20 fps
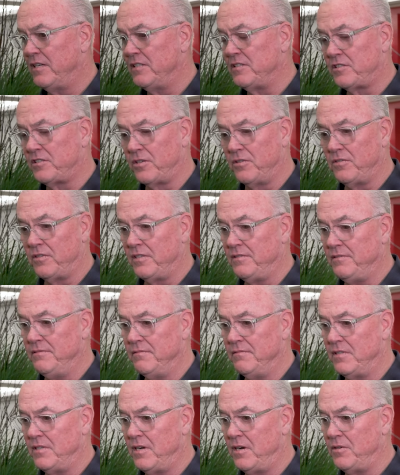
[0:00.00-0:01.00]
certainly,
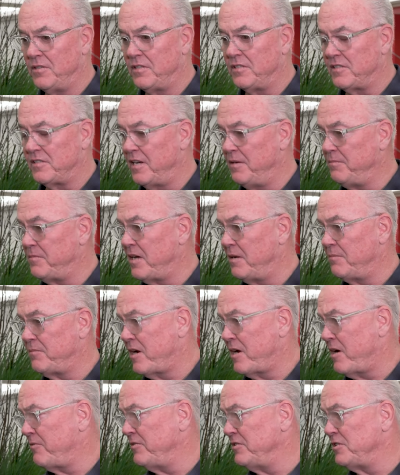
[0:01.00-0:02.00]
you know, at the same time,
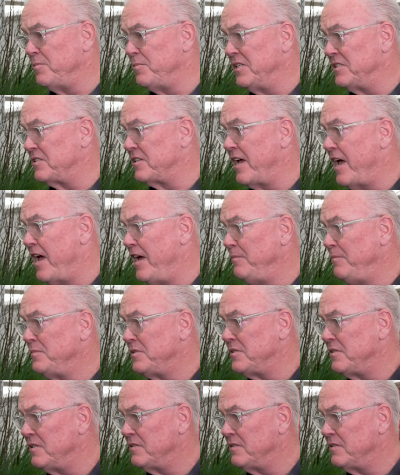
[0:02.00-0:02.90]
Tyron's missed games.